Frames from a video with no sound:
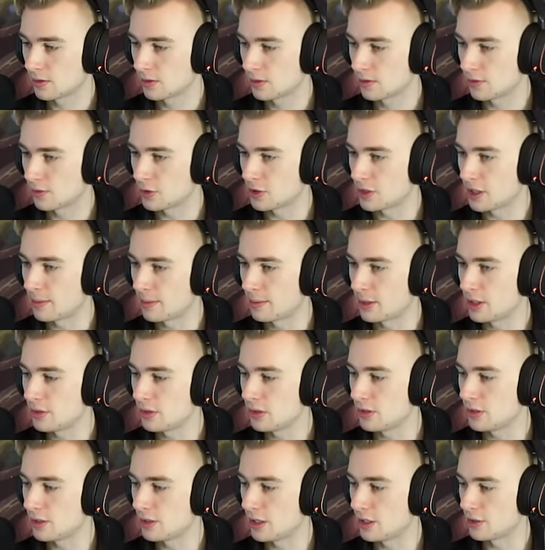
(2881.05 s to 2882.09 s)
First thing I'm going to do
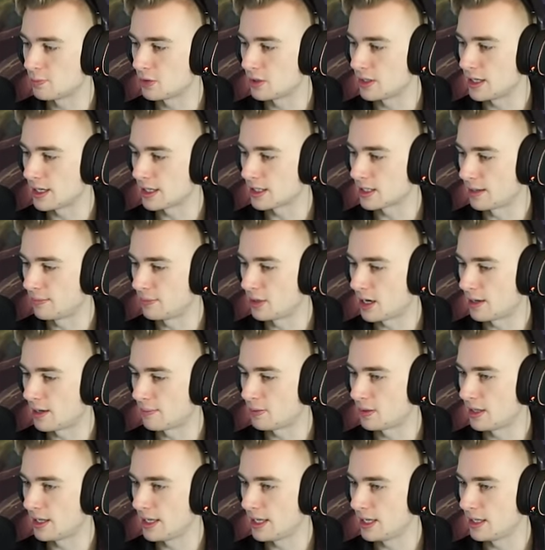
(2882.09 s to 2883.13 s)
is, is predict. I'm not
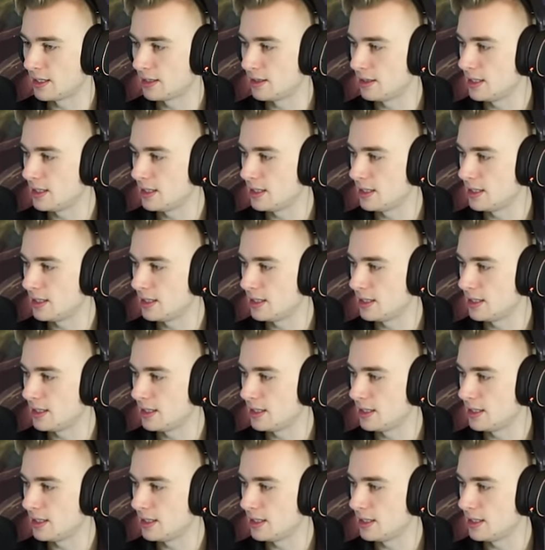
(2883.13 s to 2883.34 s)
playing